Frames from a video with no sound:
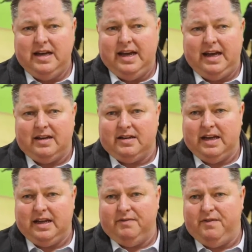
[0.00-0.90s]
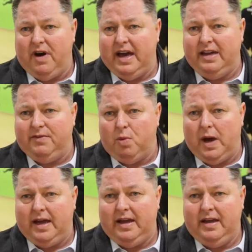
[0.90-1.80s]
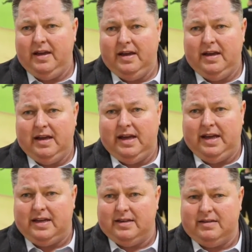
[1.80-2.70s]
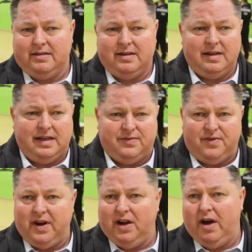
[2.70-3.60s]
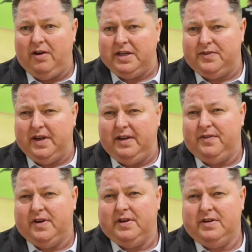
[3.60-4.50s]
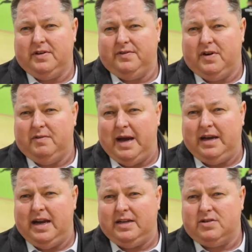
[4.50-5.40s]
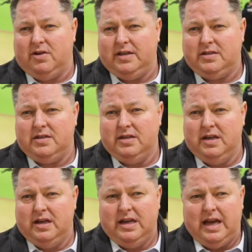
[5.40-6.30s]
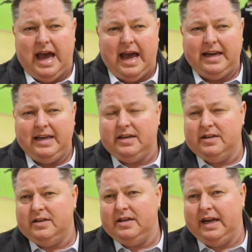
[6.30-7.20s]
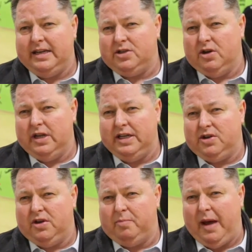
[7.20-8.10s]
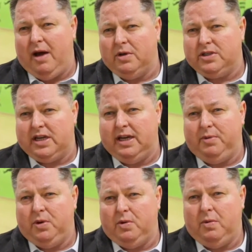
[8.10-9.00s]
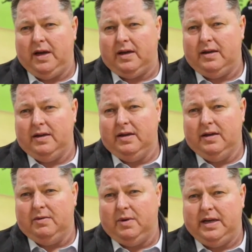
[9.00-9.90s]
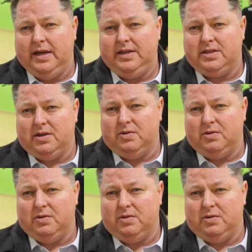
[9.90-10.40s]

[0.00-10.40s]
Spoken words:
He can fight either way. He's very light on his feet for a man of that size, and he's got the power to keep you away when he needs to,